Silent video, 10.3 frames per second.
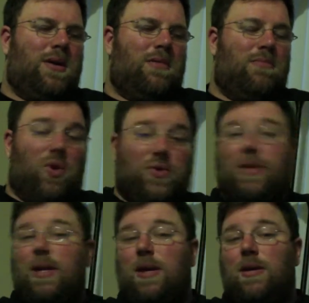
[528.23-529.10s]

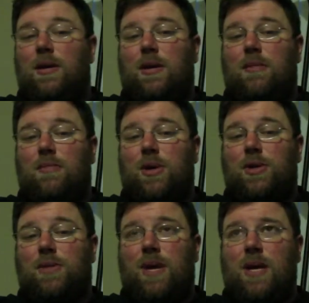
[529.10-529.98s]
mostly
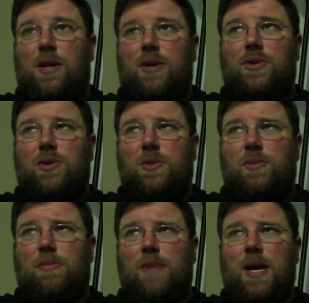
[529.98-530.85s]
Martian Manhunter,
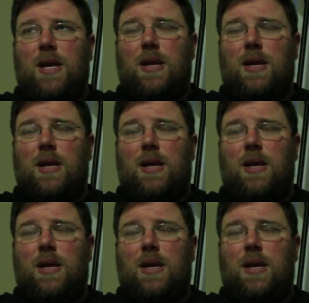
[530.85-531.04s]
Superman,